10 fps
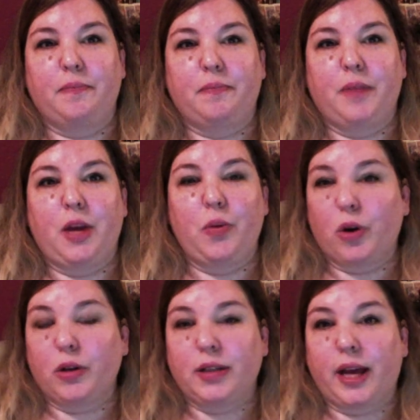He
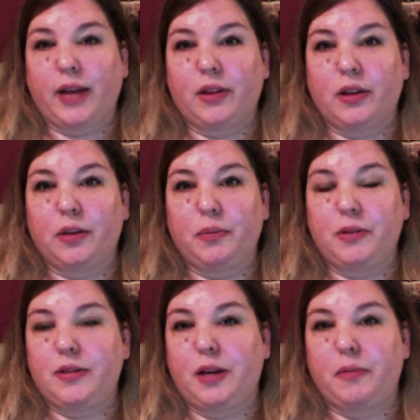worked at the
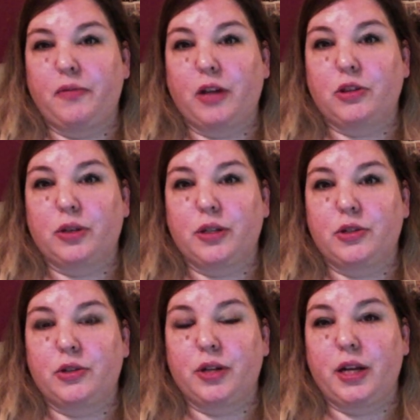Museum of Natural
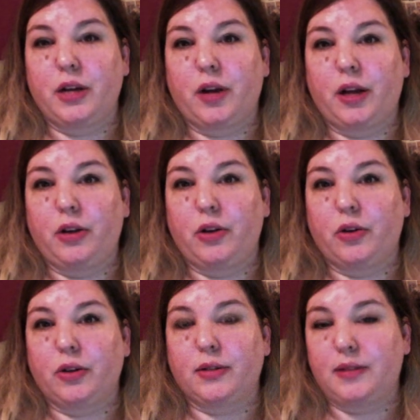History here in New
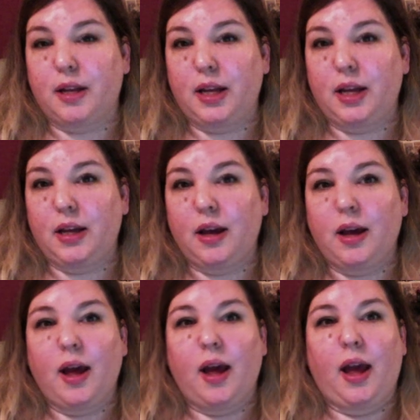York City,
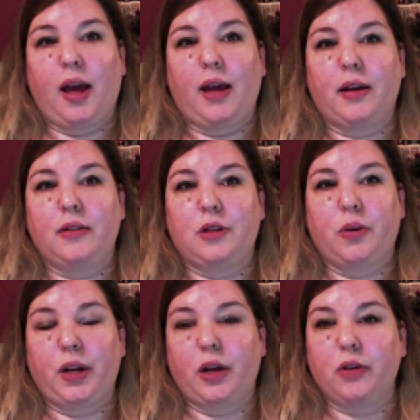and so
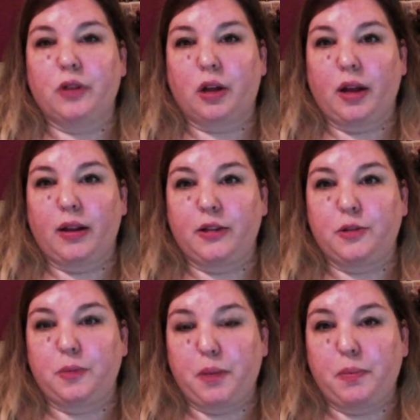he knows a lot of these
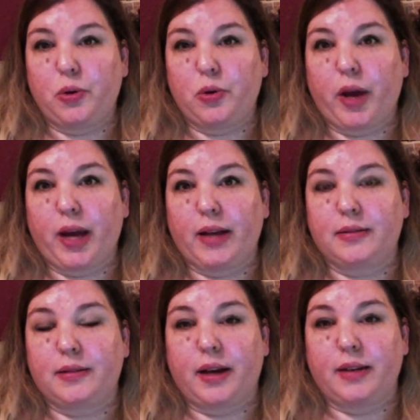people, and
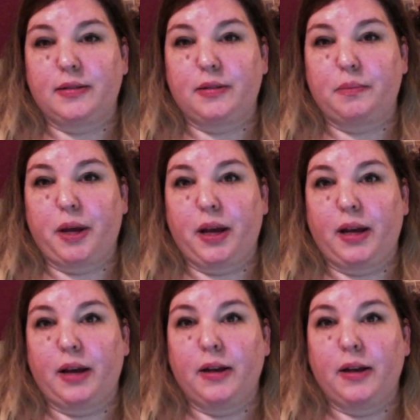science is a big